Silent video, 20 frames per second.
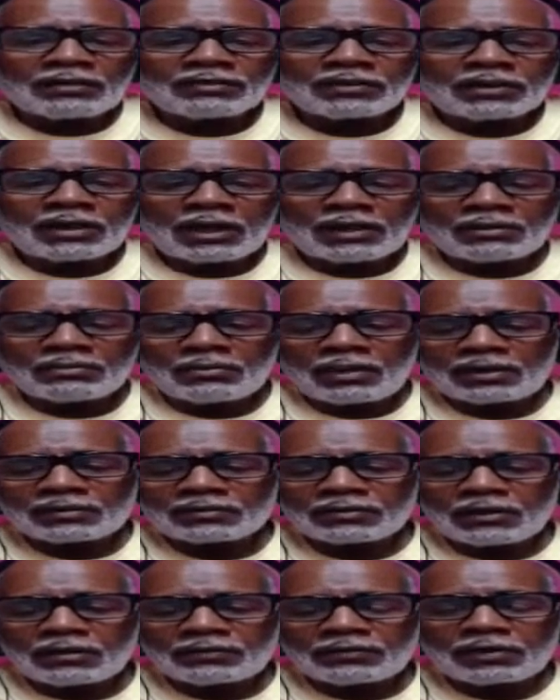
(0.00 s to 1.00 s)
educating
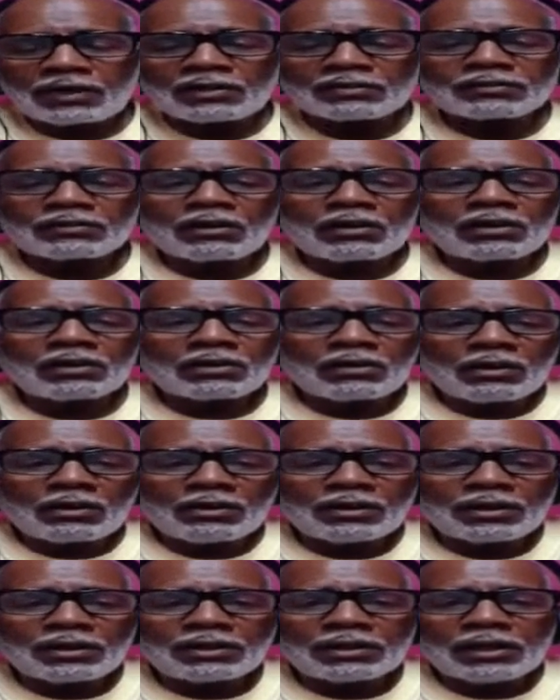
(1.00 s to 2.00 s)
myself and I started
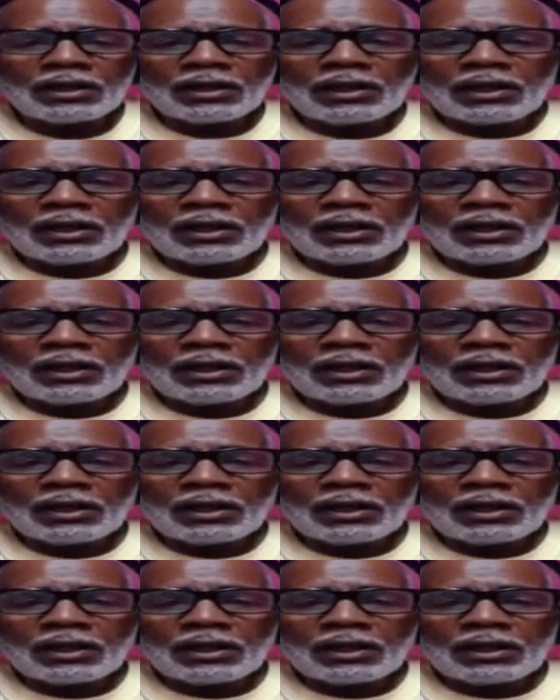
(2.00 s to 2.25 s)
learning.